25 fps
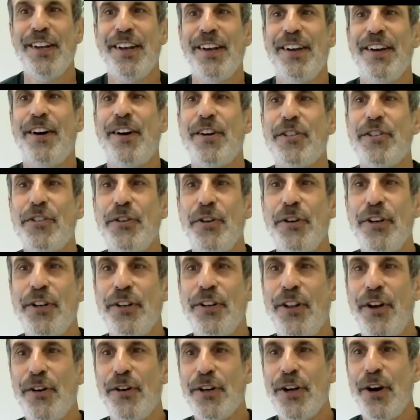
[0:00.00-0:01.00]
our student
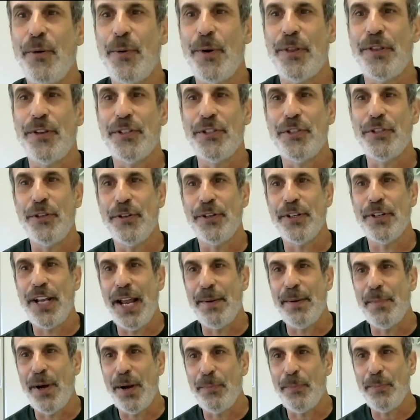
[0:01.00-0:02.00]
logo, which the student
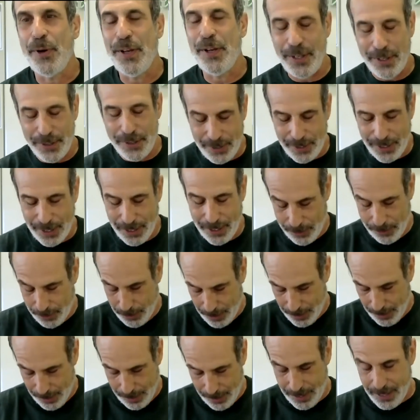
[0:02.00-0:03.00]
came up with. It says,
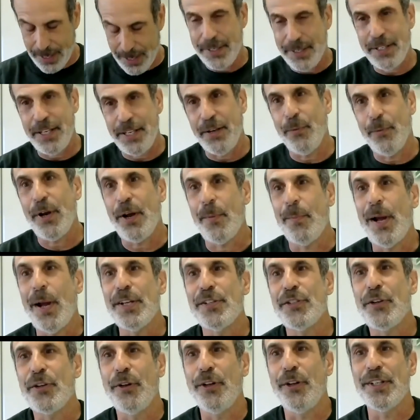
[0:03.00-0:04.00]
my
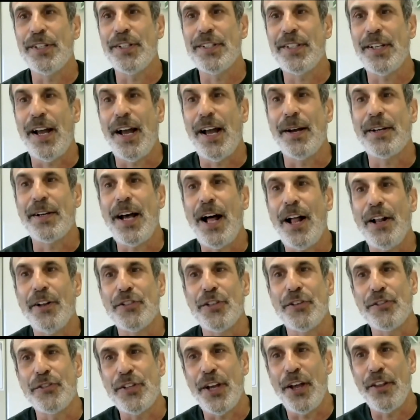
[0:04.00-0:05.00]
school is College
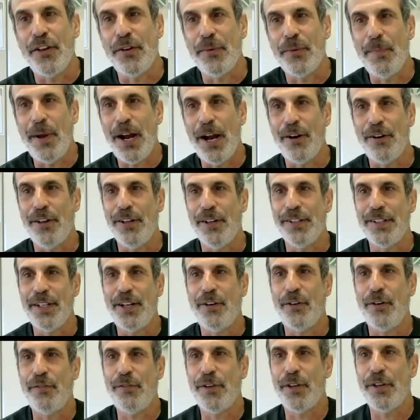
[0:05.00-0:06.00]
of Southern Maryland. I
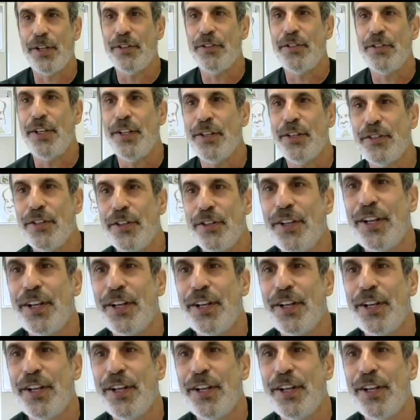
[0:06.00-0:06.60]
don't know if you can see this in the